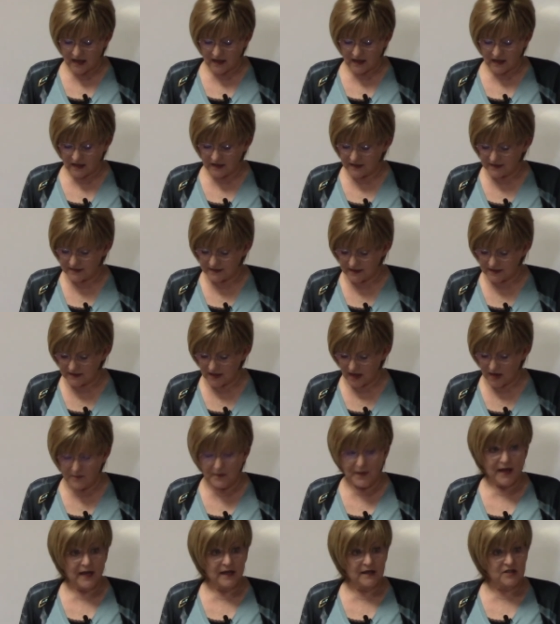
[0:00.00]
This is on
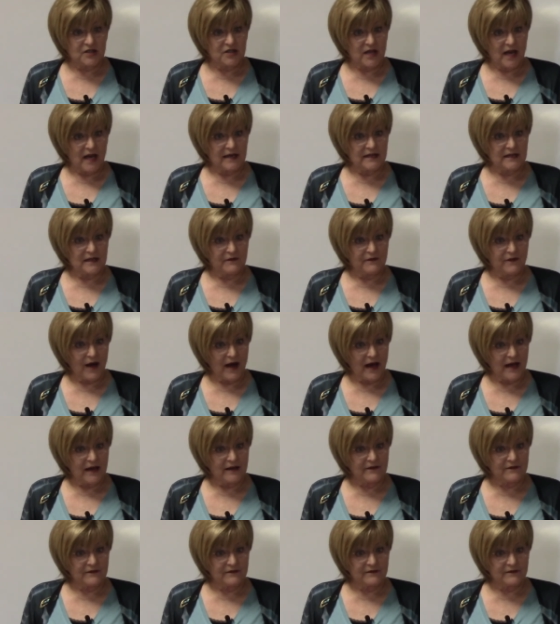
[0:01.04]
page
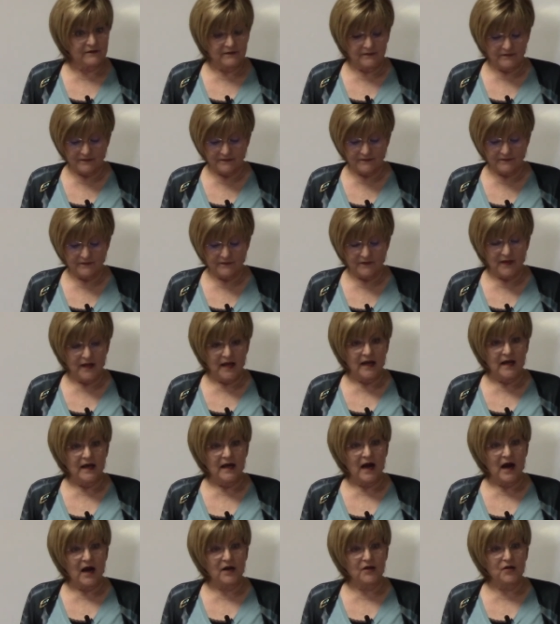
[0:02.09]
95.
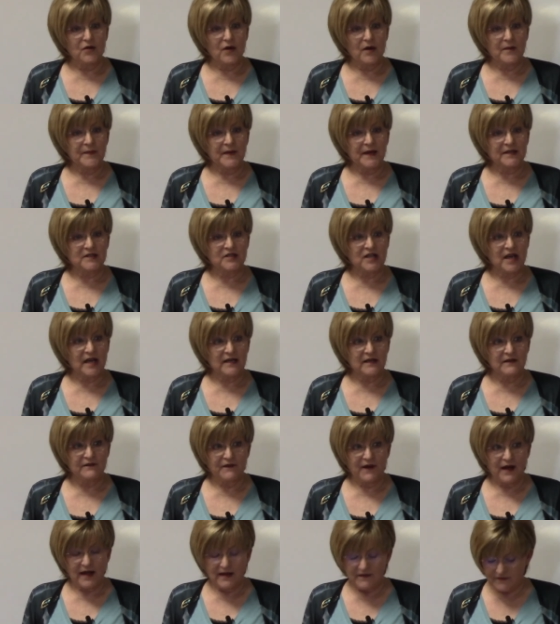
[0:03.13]
Are you on page
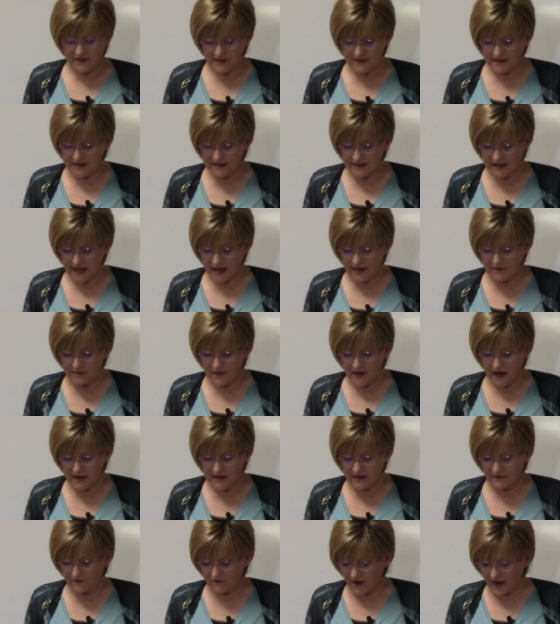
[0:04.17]
95? This is at
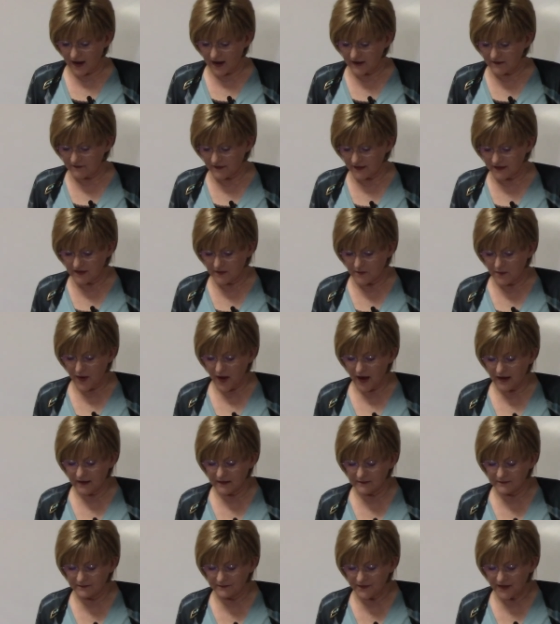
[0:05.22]
95 at the
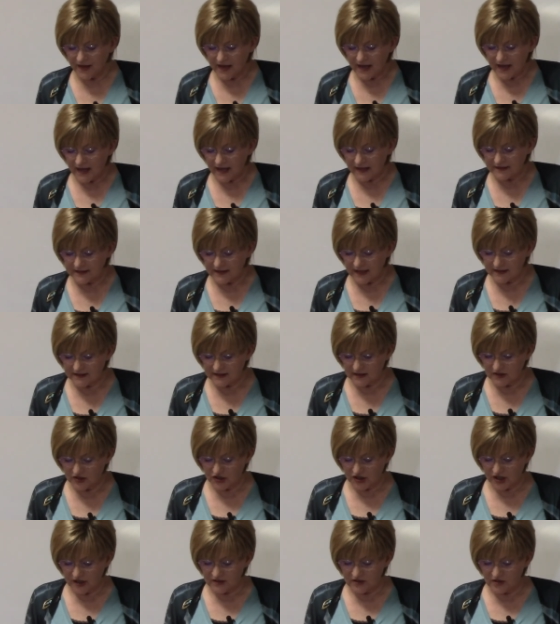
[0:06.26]
bottom. It says, A
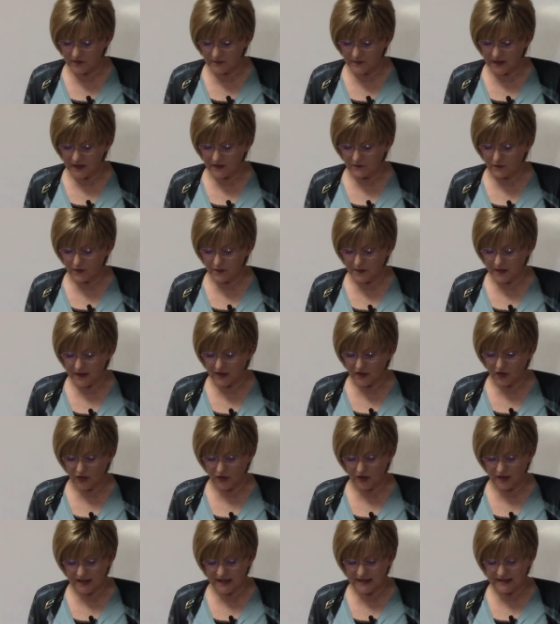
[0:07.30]
gentleman would be
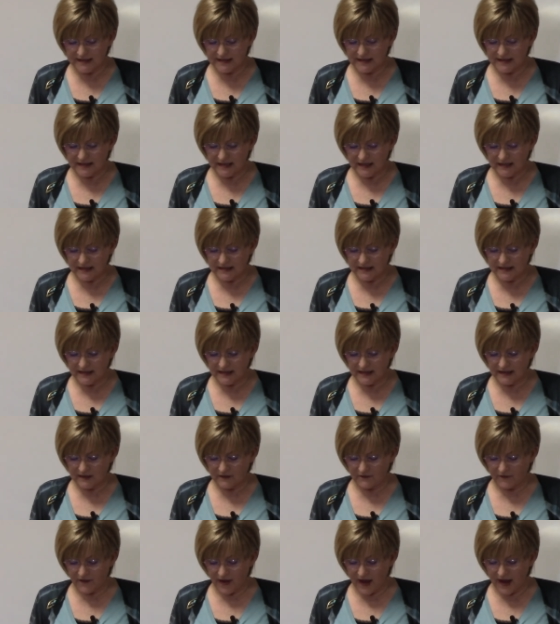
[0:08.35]
courteous,
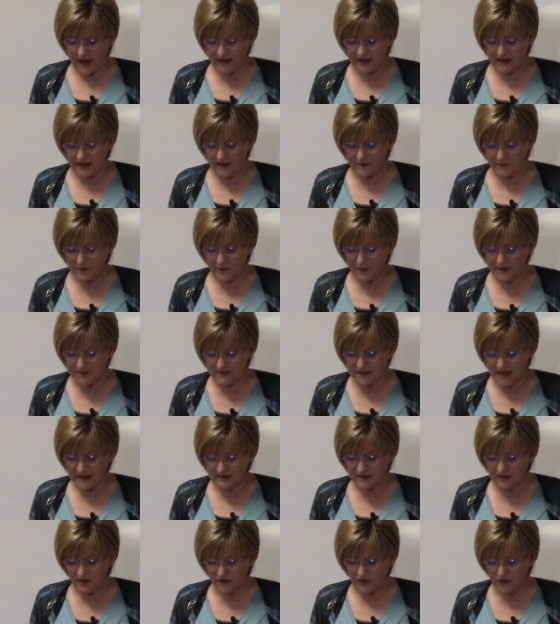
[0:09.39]
dignified, and
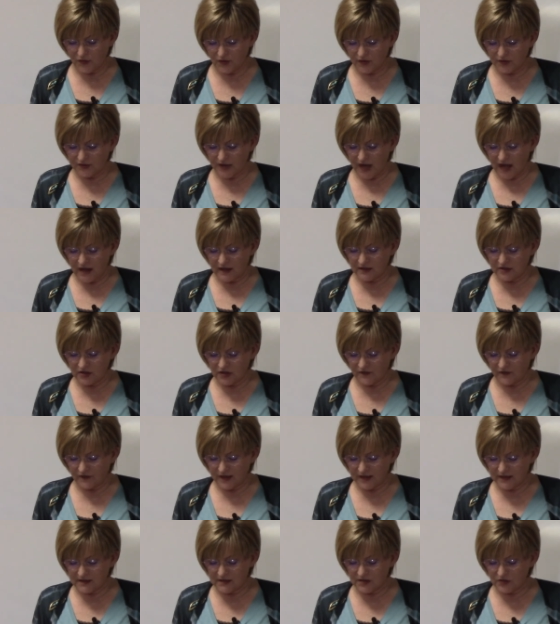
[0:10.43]
possess a thorough knowledge of
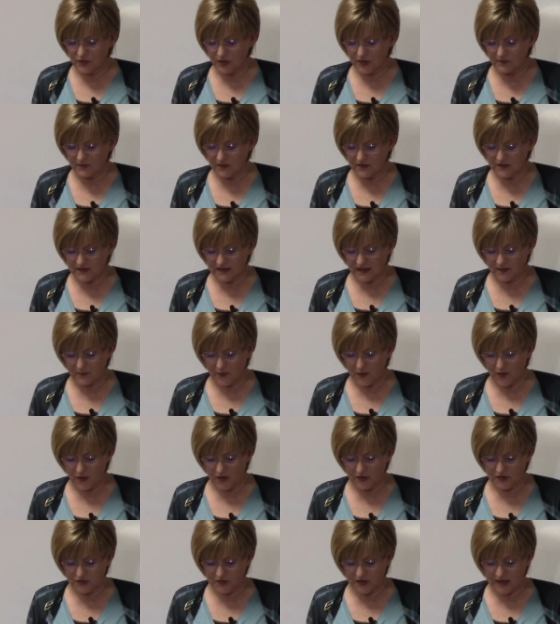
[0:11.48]
history, music,
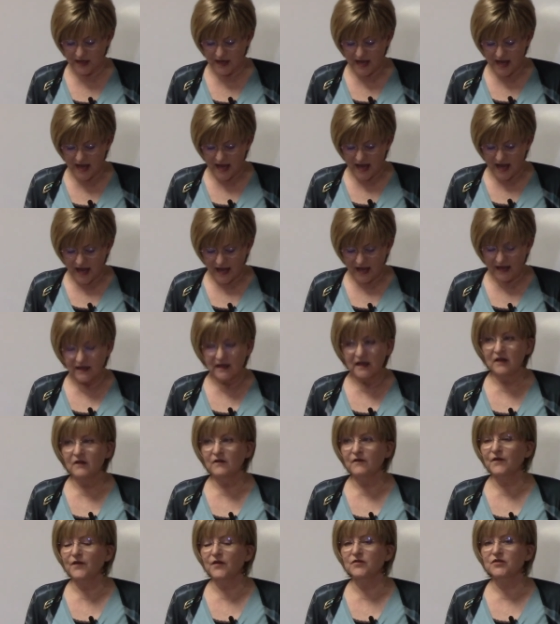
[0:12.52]
poetry, and
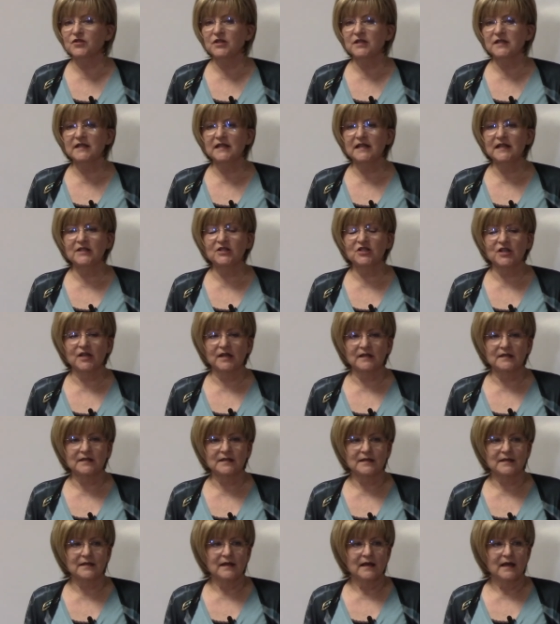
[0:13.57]
Confucian teachings.